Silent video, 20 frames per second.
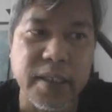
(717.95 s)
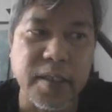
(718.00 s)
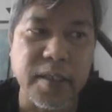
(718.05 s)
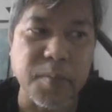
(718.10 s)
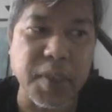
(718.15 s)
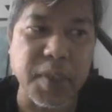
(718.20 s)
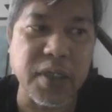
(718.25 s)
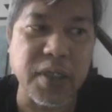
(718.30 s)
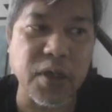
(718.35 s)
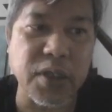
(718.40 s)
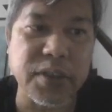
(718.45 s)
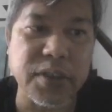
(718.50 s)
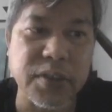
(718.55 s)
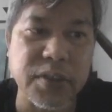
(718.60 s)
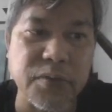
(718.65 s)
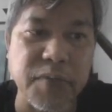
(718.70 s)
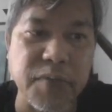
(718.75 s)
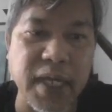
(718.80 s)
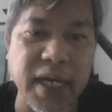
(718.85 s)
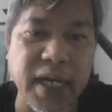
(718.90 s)
because
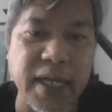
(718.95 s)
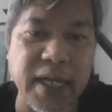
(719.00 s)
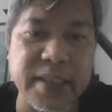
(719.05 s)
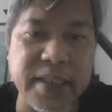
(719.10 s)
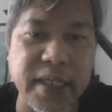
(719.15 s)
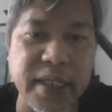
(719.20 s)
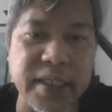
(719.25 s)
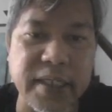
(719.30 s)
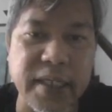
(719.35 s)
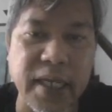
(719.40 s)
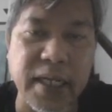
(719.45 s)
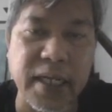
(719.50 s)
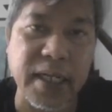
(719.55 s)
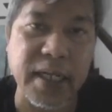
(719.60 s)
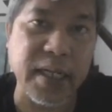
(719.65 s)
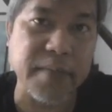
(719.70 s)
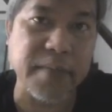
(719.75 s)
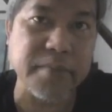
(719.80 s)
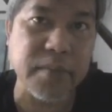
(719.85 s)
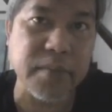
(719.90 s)
we are asking the
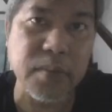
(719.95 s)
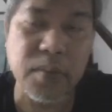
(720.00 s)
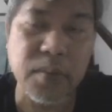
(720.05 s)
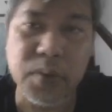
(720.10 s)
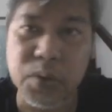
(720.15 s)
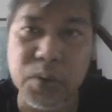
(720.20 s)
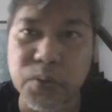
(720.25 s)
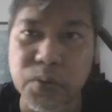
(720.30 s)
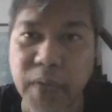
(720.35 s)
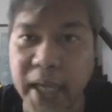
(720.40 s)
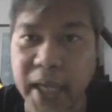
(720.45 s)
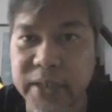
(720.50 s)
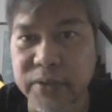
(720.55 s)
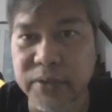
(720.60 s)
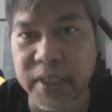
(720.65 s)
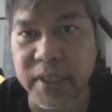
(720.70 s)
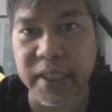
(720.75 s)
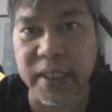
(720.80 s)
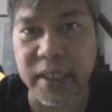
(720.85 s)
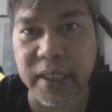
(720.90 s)
LLM to
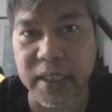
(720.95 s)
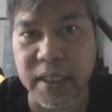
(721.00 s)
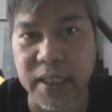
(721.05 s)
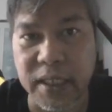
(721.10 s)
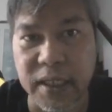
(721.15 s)
actually